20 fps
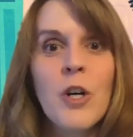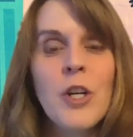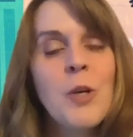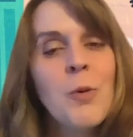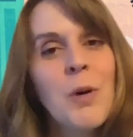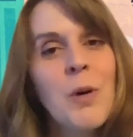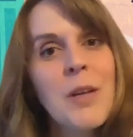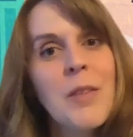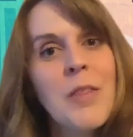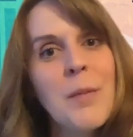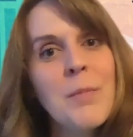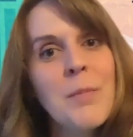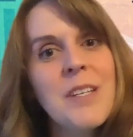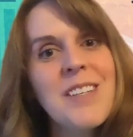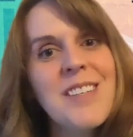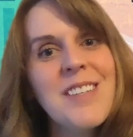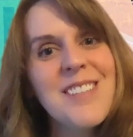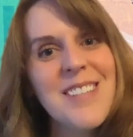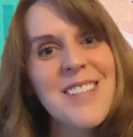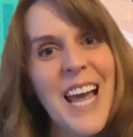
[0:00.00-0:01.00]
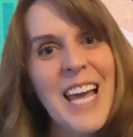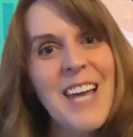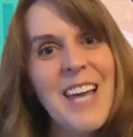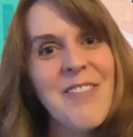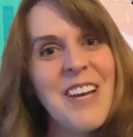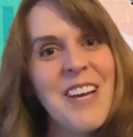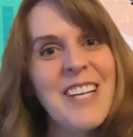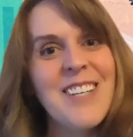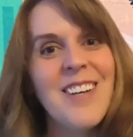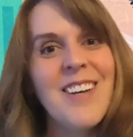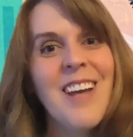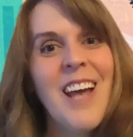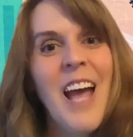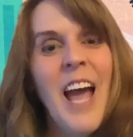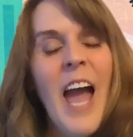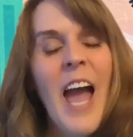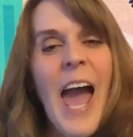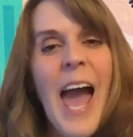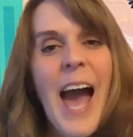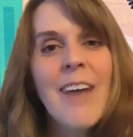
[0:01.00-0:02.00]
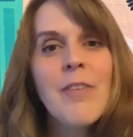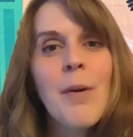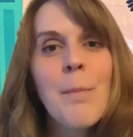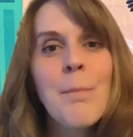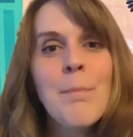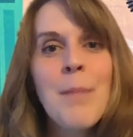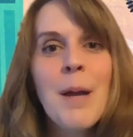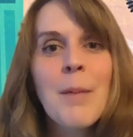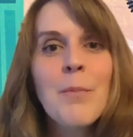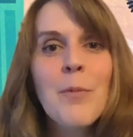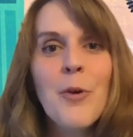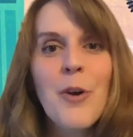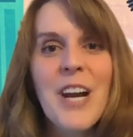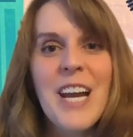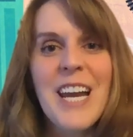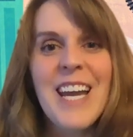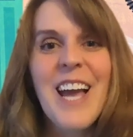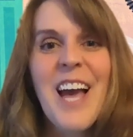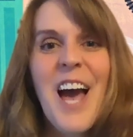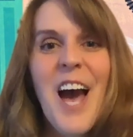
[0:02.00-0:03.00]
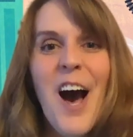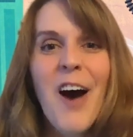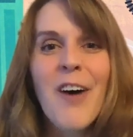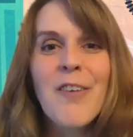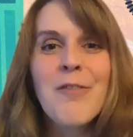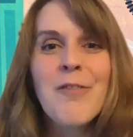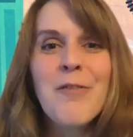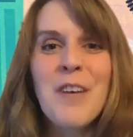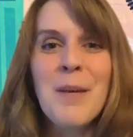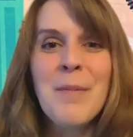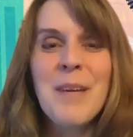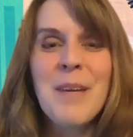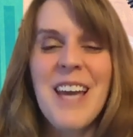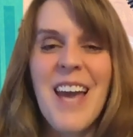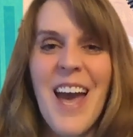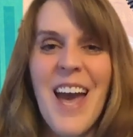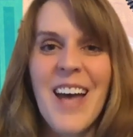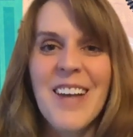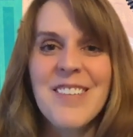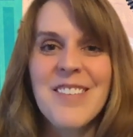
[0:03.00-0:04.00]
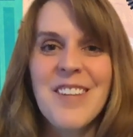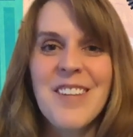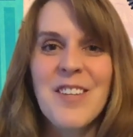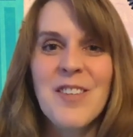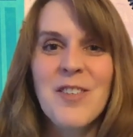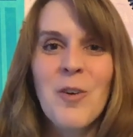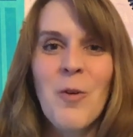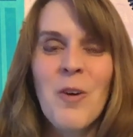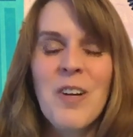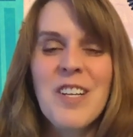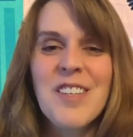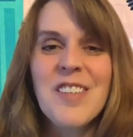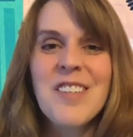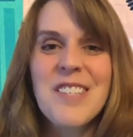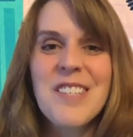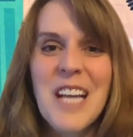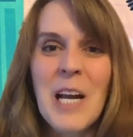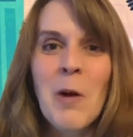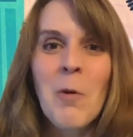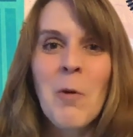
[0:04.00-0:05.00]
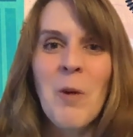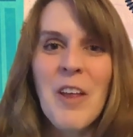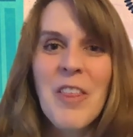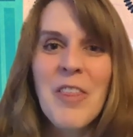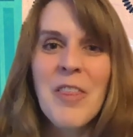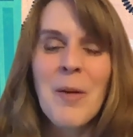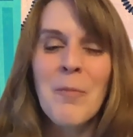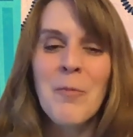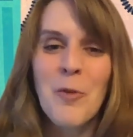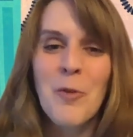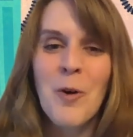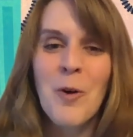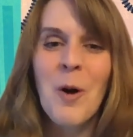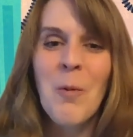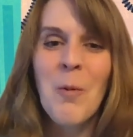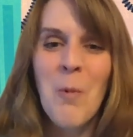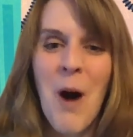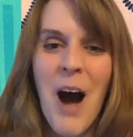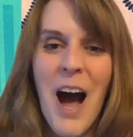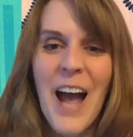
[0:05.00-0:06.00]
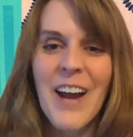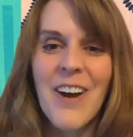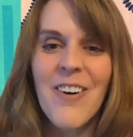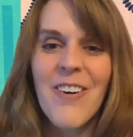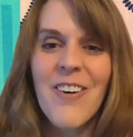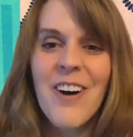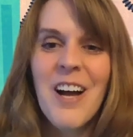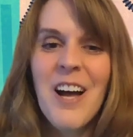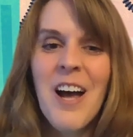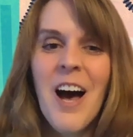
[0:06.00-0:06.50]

You want them to save it and have a memory of VBS that's going to stick with them for a while.